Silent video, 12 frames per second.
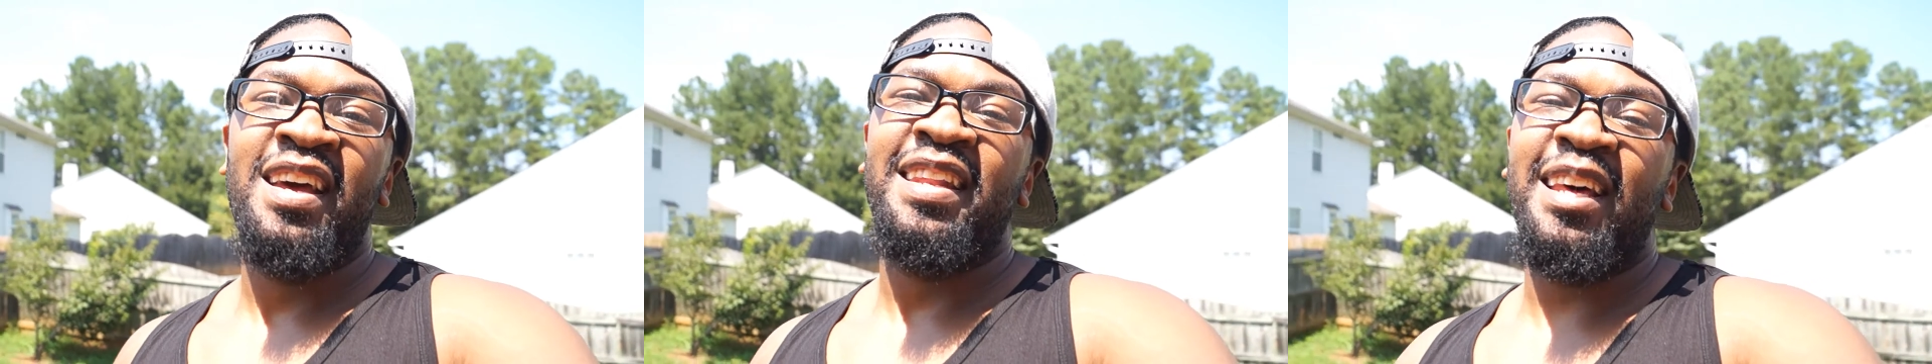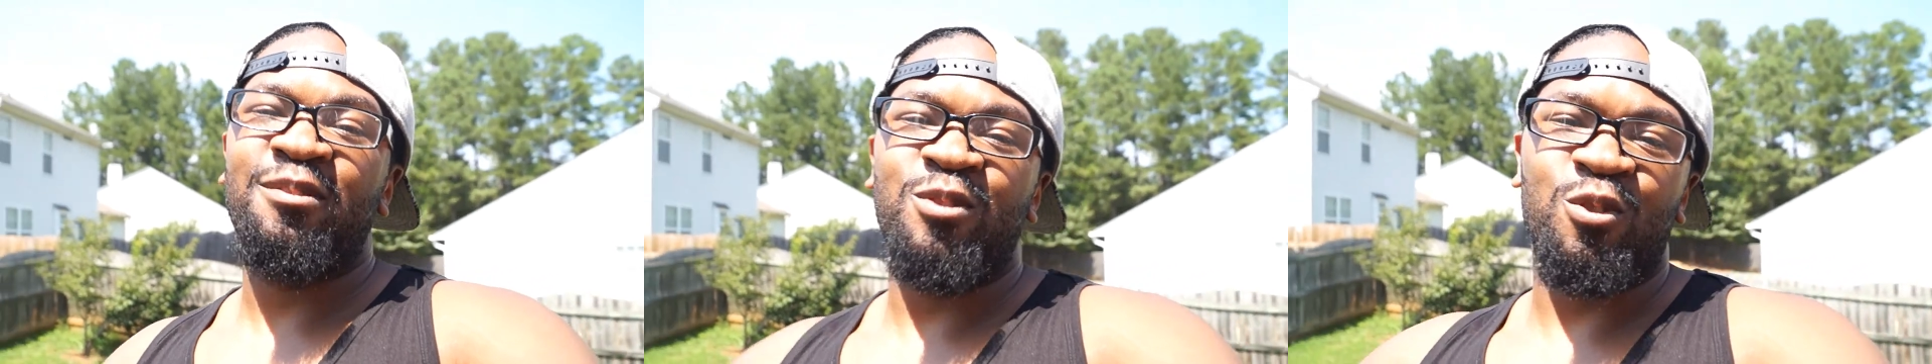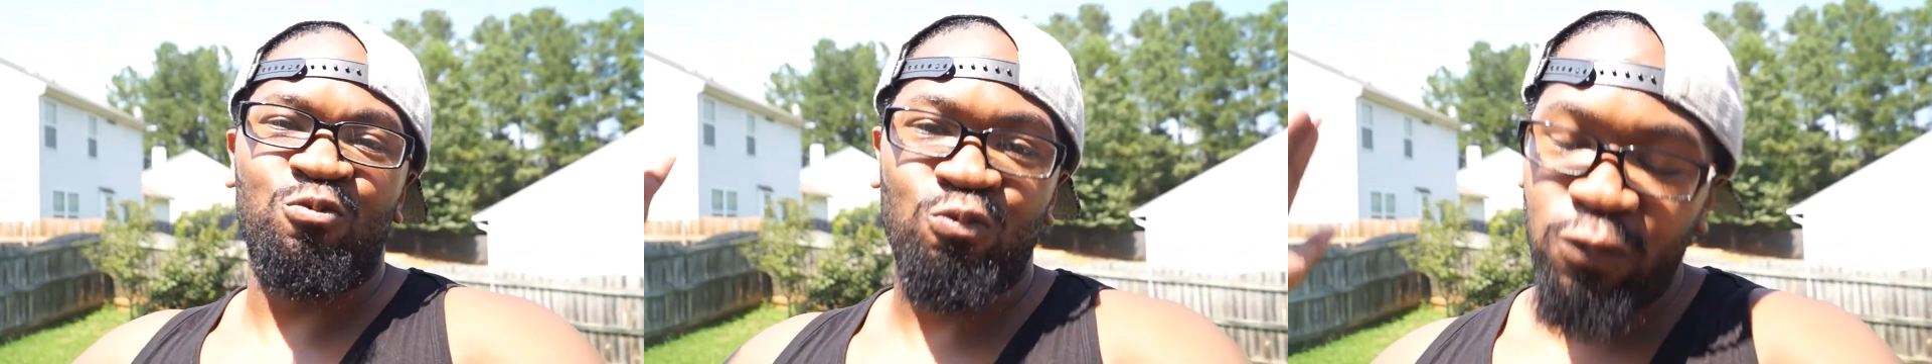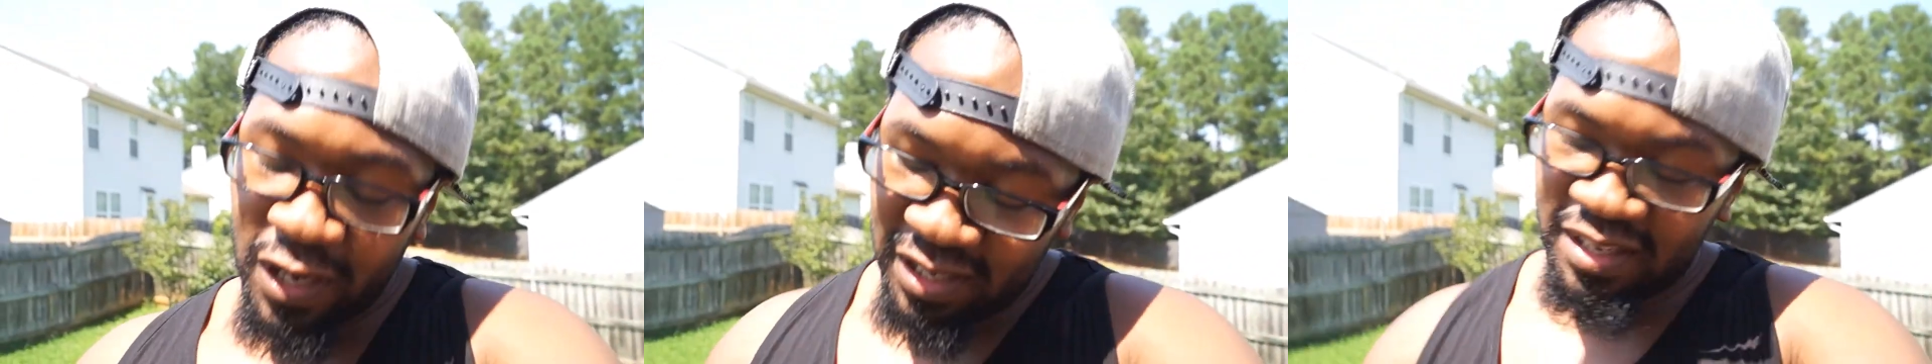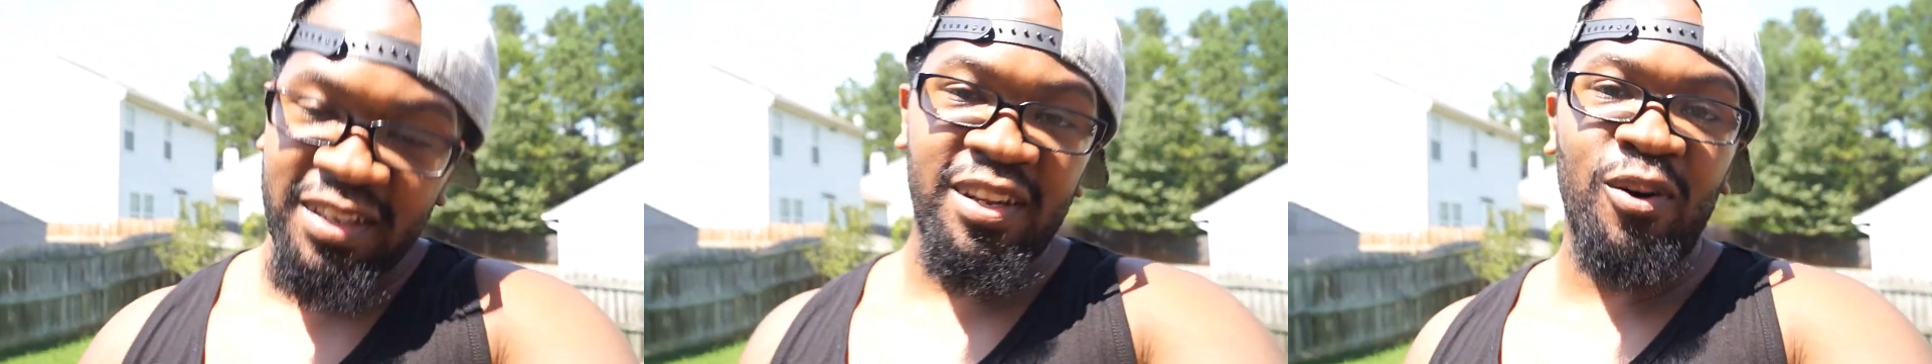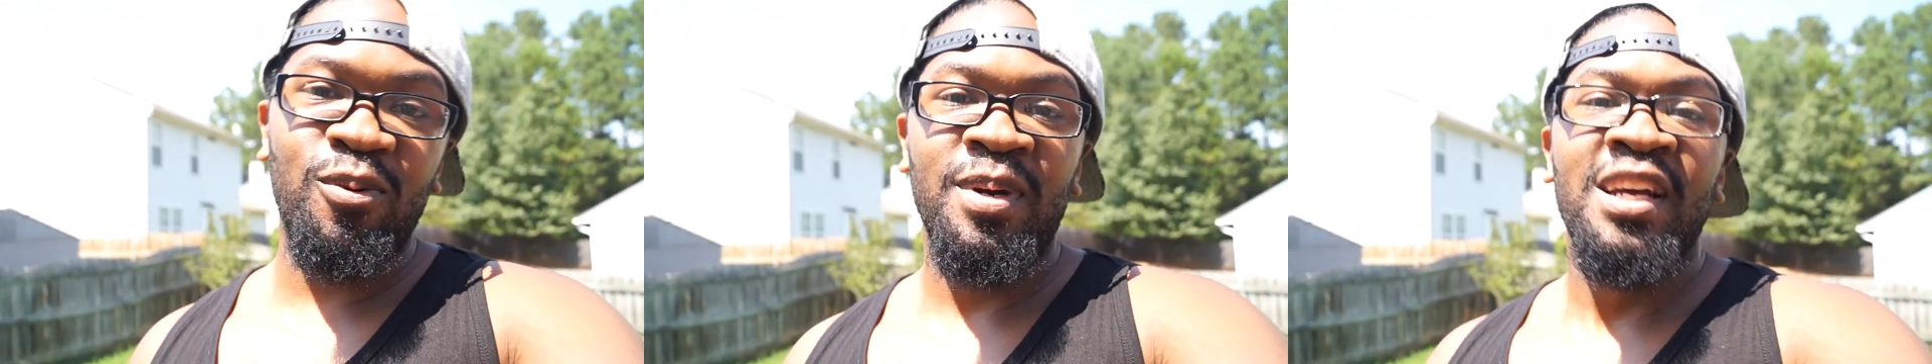That was really
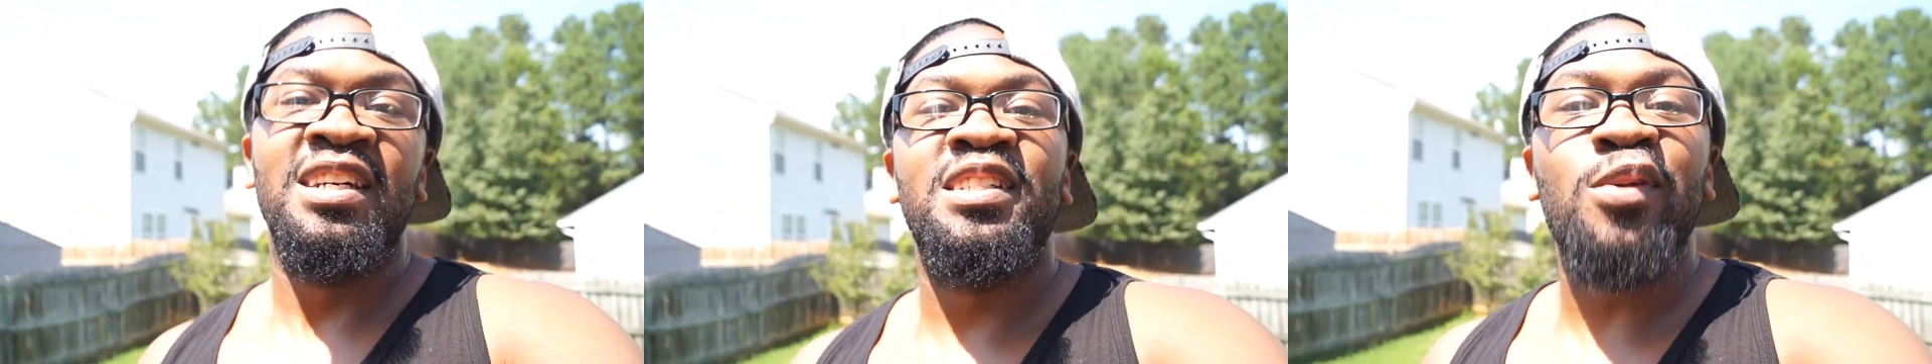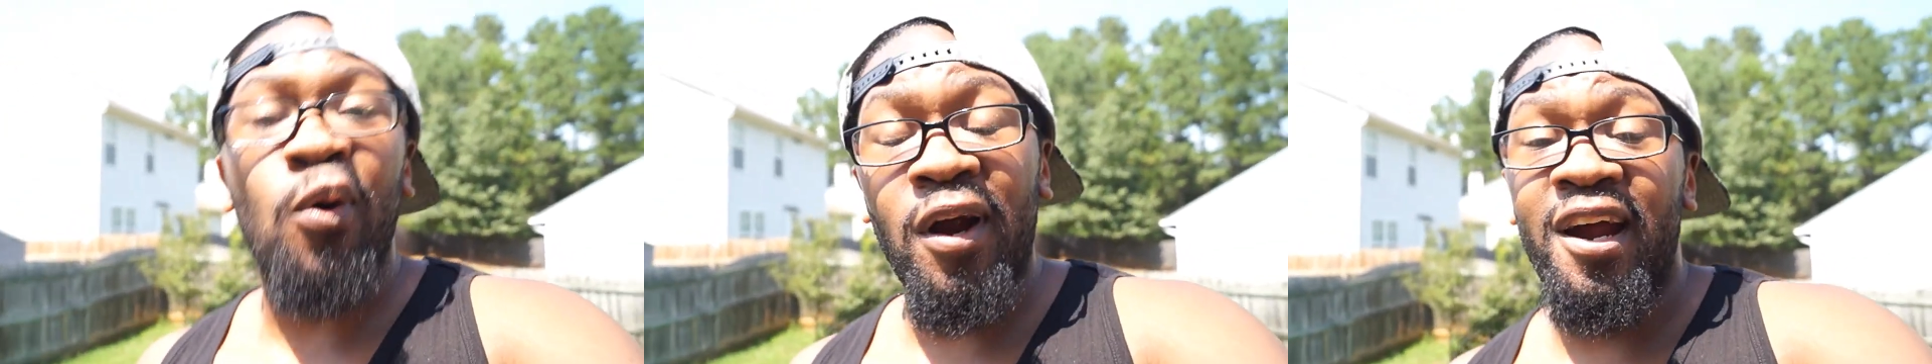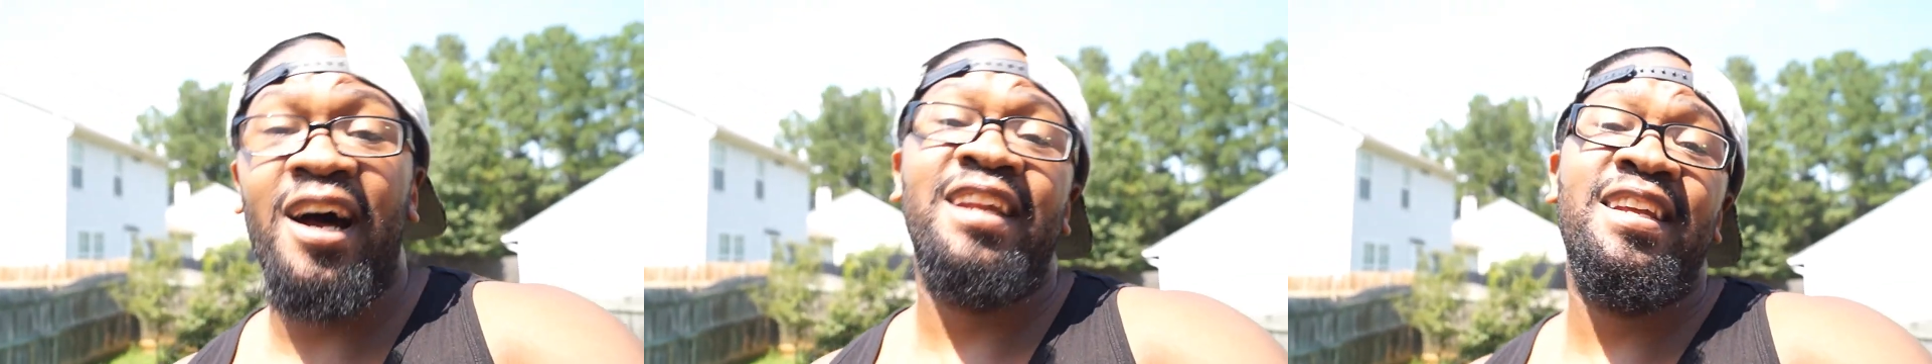dope. Sorry I